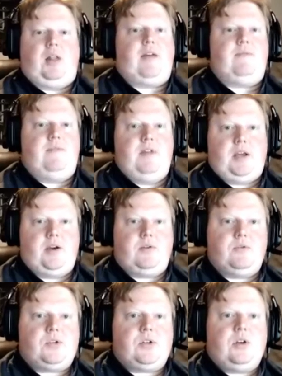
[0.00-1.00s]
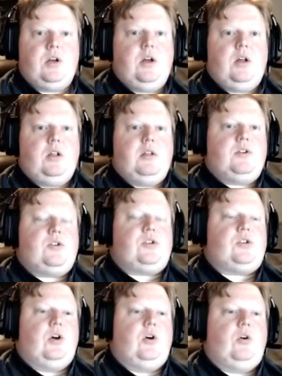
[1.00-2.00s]
Live videos.
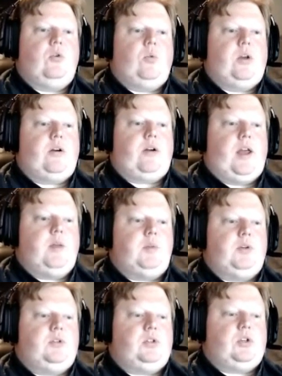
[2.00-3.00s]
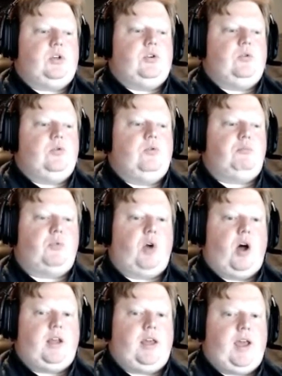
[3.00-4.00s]
So we are able to
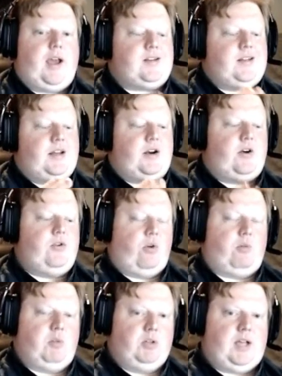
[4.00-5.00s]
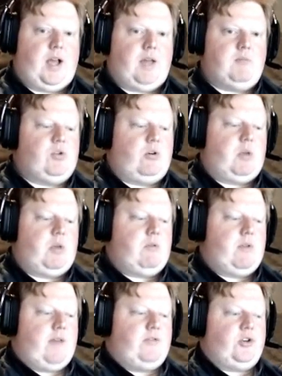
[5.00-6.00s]
broadcast at our normal times. Normally we
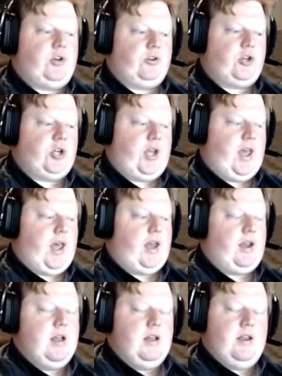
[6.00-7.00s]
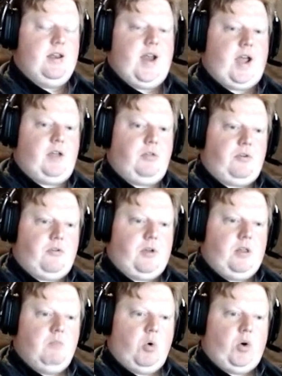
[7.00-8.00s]
would have church at 9:30
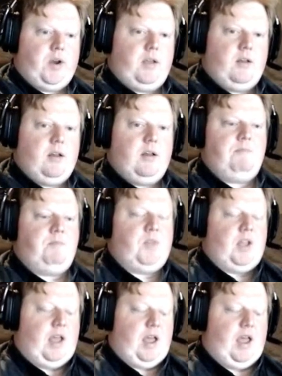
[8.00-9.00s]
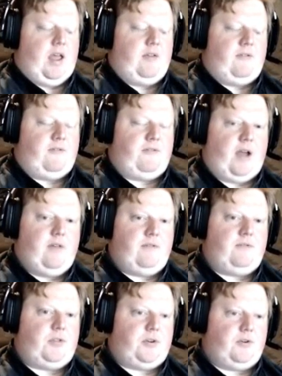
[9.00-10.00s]
in the morning and
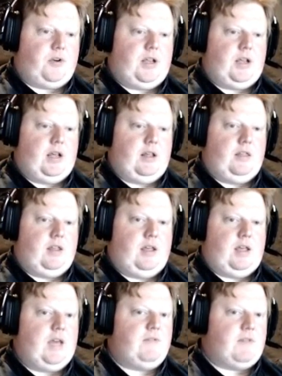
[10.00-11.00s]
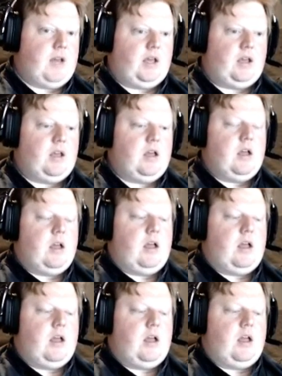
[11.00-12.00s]
5:30 in the evening,
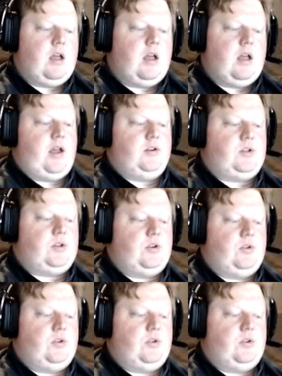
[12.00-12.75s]
and